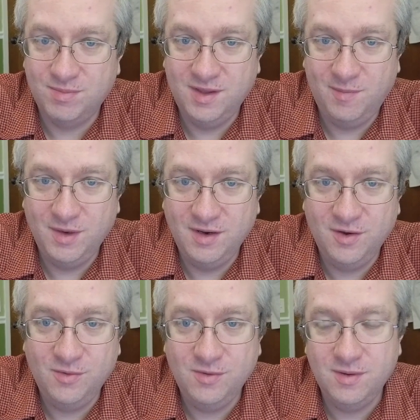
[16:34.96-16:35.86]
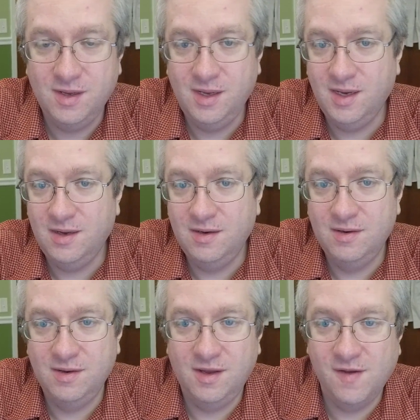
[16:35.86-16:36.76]
let me know.
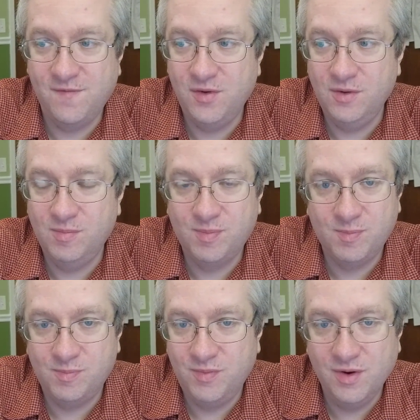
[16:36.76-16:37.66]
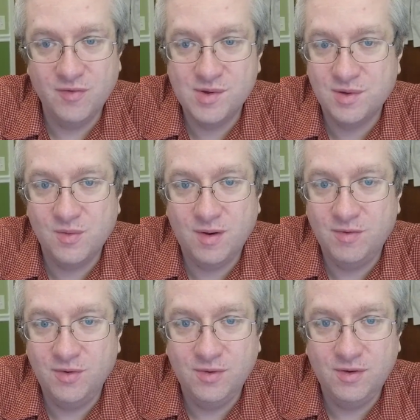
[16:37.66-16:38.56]
And if you're interested in what
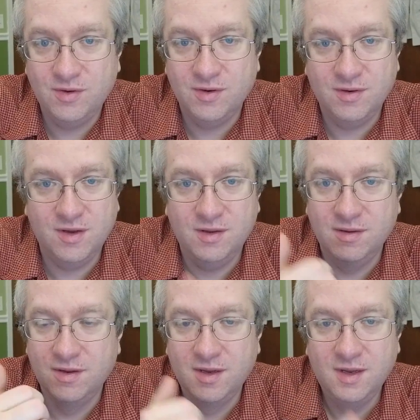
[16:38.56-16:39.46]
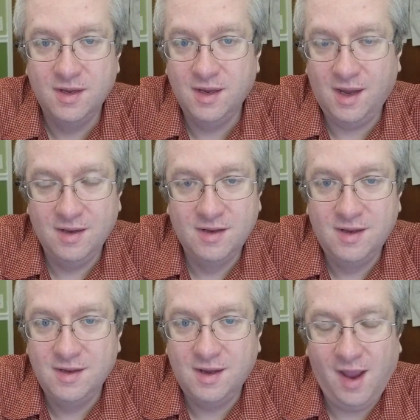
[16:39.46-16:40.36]
I'm doing, you can...
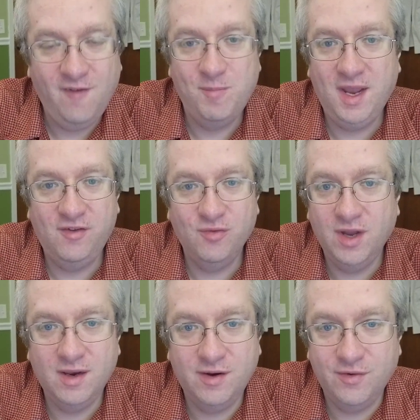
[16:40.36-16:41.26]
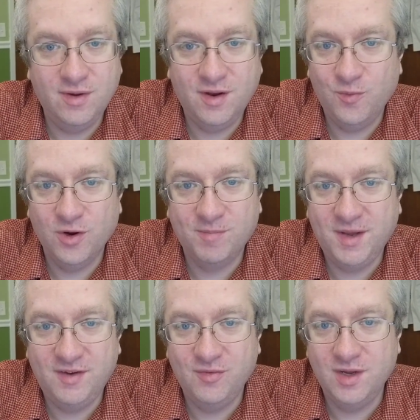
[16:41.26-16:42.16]
I have Patreon. I don't know how to work
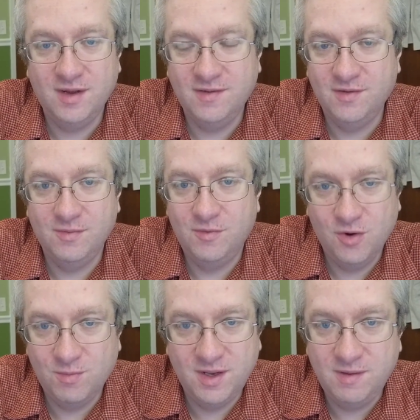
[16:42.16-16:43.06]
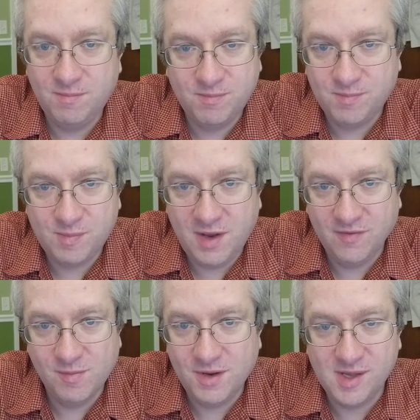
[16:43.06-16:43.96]
Patreon, so nobody
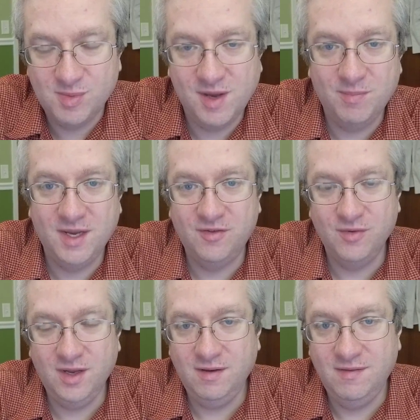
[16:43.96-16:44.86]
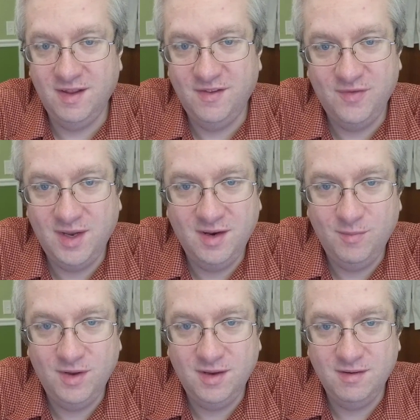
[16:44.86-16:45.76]
ever pays me on Patreon. That's fine.
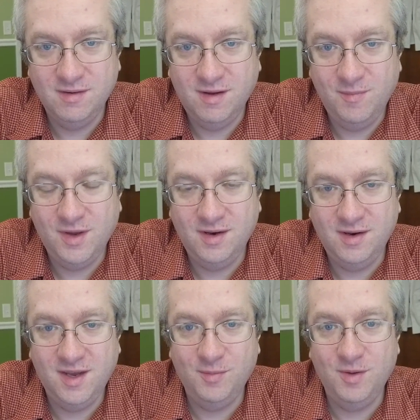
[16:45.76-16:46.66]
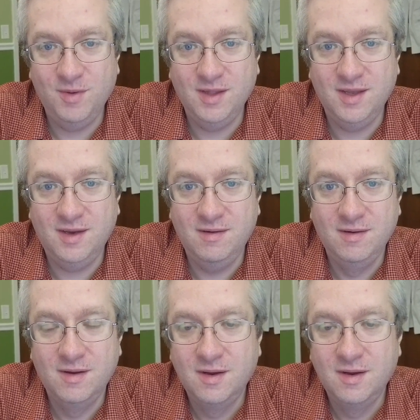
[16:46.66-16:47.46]
I'm not unhappy about that.